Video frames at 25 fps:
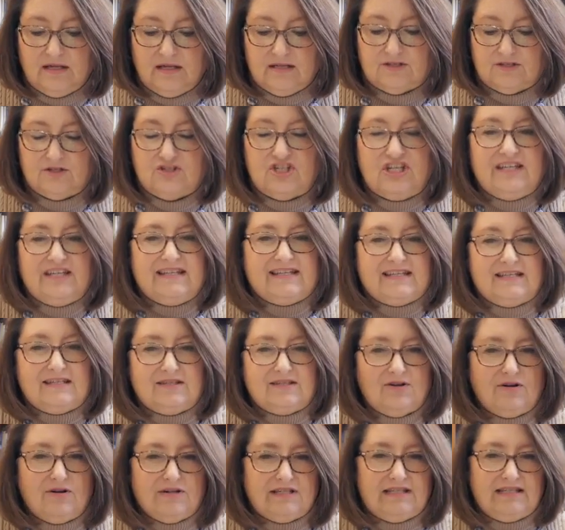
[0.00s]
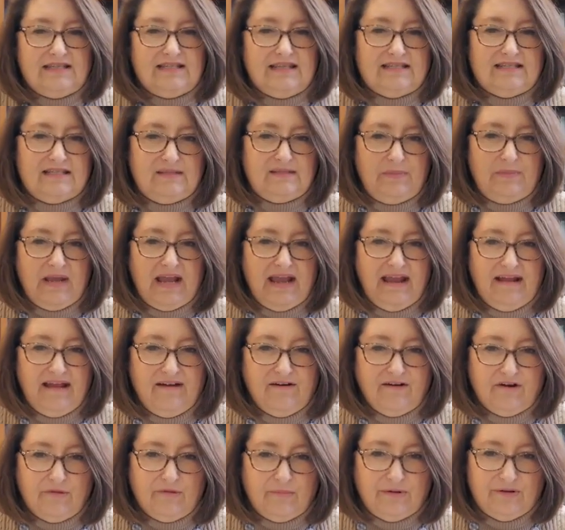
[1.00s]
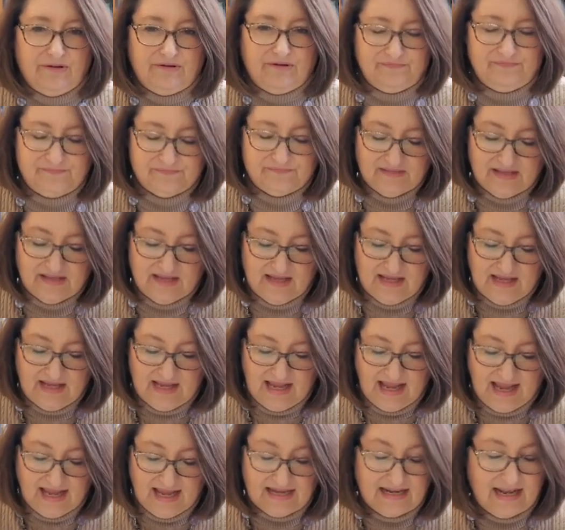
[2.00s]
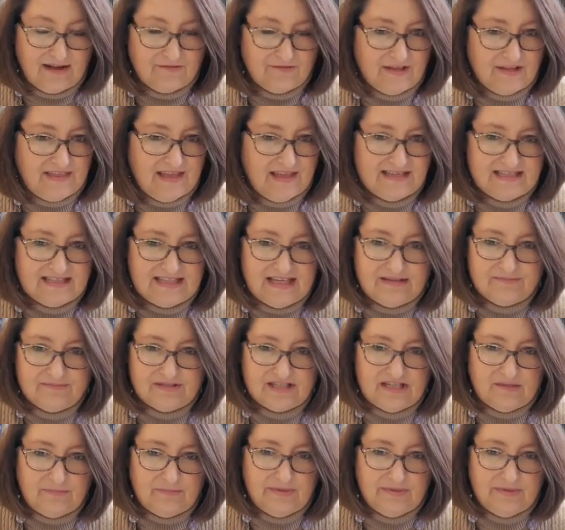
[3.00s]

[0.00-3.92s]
So Jesus starts this parable and everything seems to